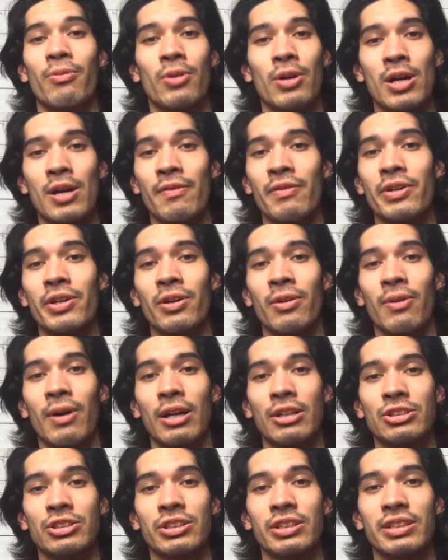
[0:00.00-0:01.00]
wherever you're
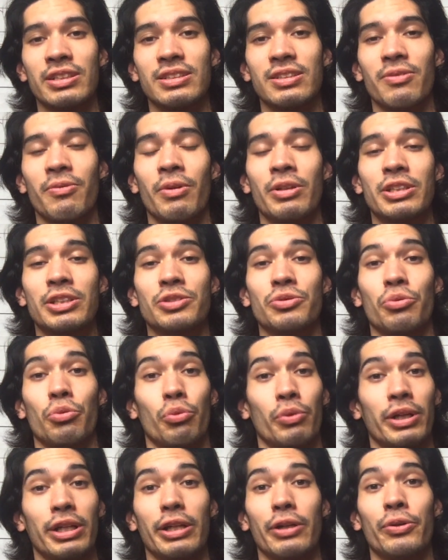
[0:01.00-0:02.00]
watching it, which is
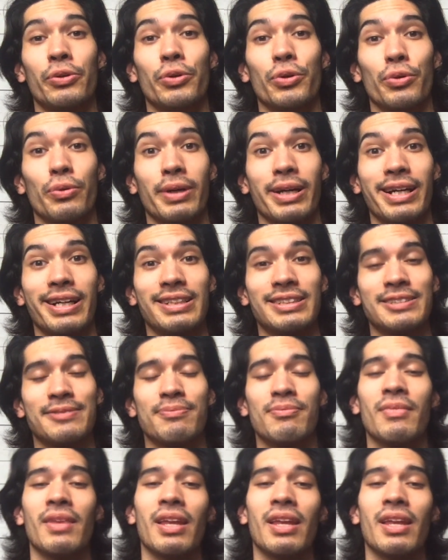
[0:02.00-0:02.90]
really cool, right?